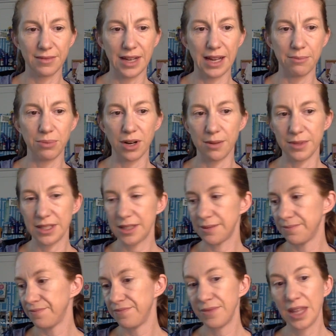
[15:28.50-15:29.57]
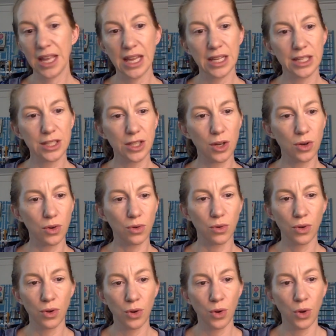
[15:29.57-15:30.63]
I promise. So
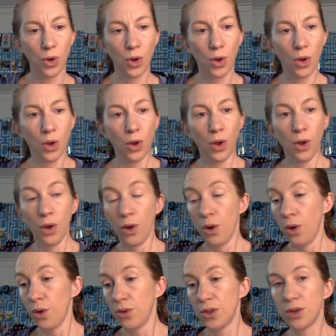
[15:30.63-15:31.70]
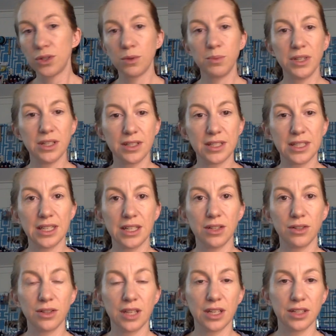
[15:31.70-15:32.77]
those will be on
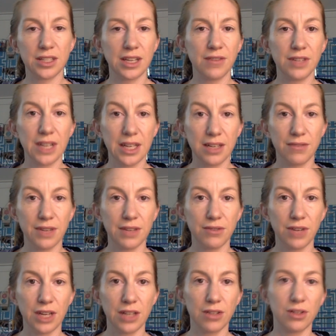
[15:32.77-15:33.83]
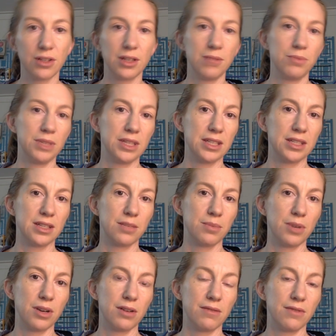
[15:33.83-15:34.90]
sale. They're $7.95 regularly because they're
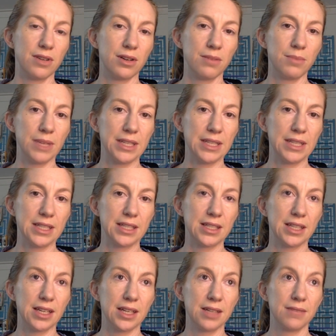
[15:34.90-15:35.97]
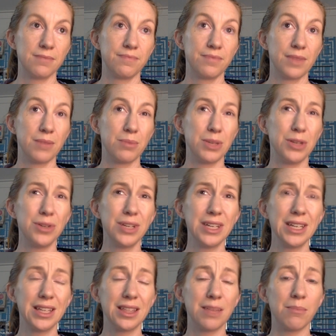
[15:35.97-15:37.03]
part of our basics line. But you can
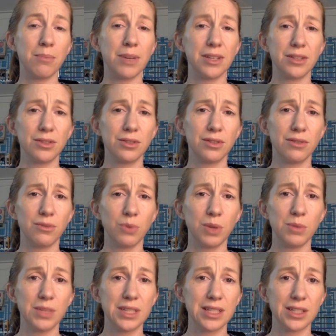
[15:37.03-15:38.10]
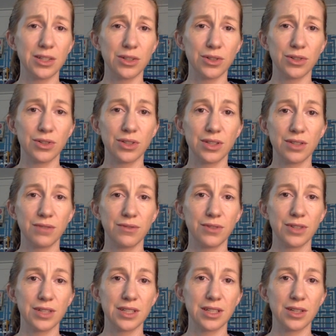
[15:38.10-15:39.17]
get the bundle of women's and girls for
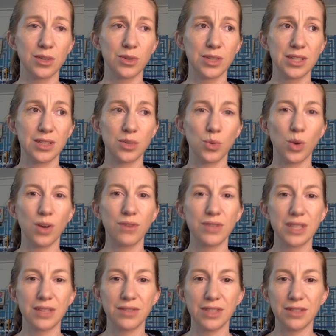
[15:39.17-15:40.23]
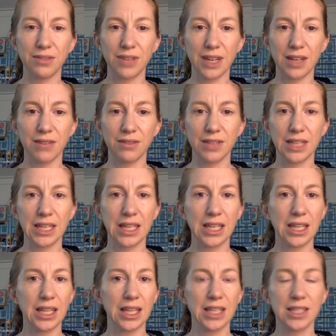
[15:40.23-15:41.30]
as low as $12.75. Like,
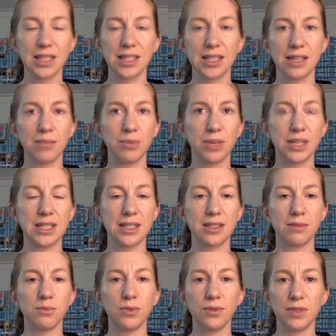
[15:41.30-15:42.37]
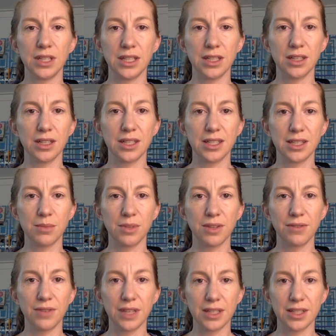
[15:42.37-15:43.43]
that's the same price as a movie here at some of the
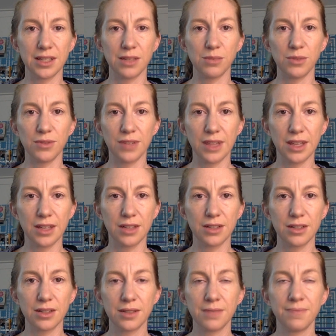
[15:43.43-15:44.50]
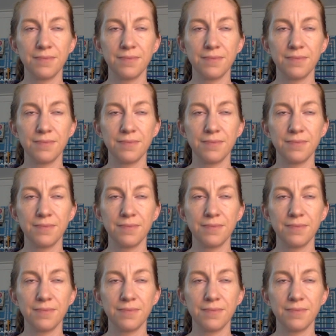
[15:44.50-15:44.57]
fancier movie theaters,